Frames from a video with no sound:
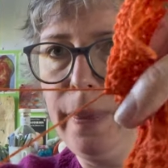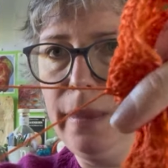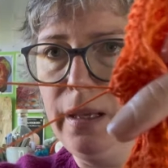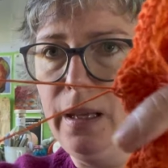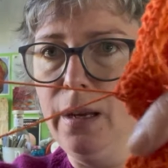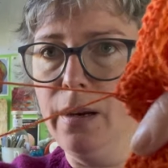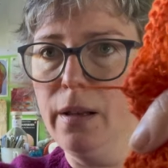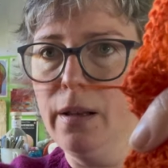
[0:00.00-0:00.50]

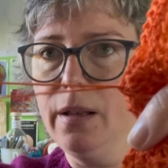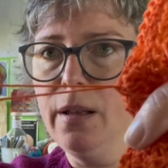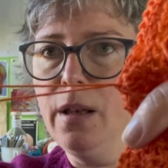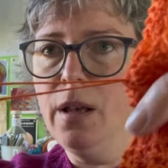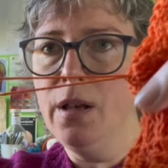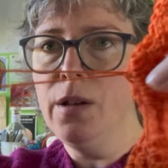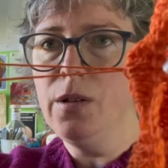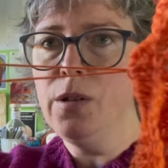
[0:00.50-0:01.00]
Here.
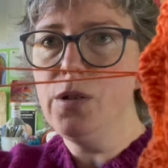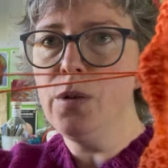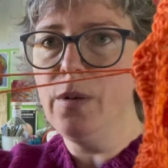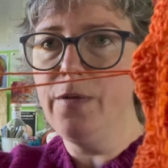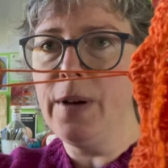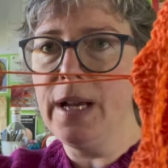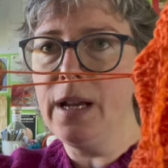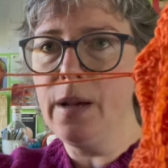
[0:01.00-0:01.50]
So
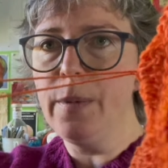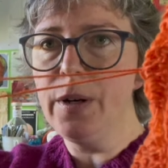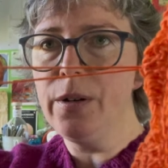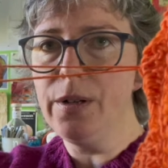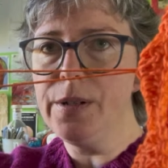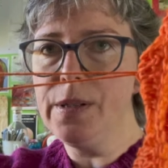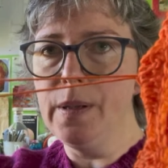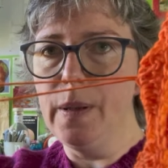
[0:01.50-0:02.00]
if I come
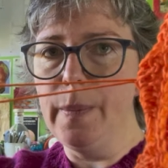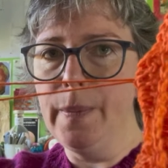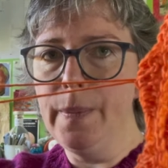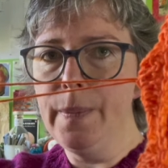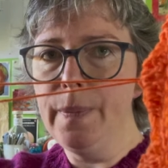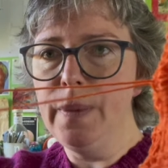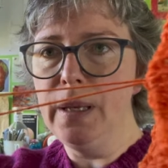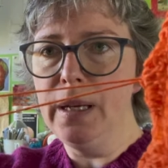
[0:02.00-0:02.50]
across them,
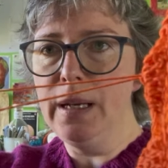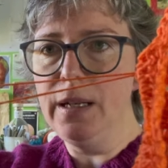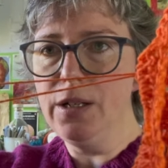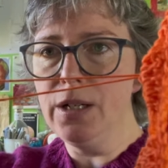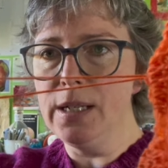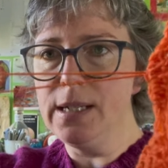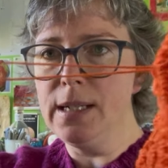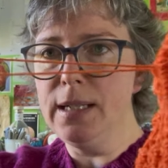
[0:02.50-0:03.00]
I
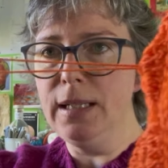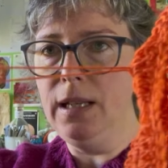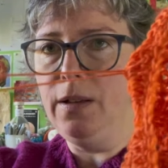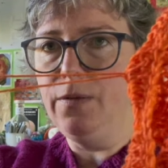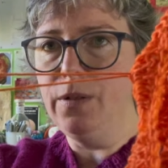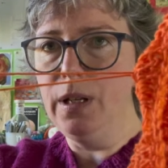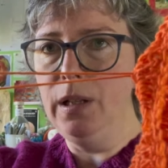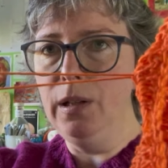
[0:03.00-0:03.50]
just
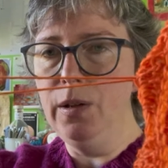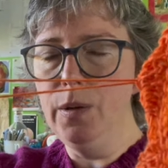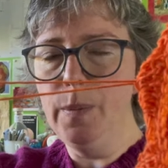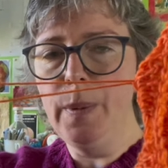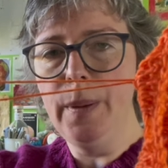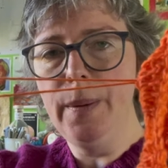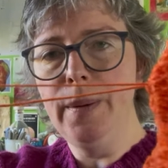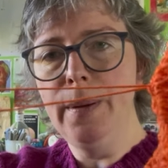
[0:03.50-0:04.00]
leave a loop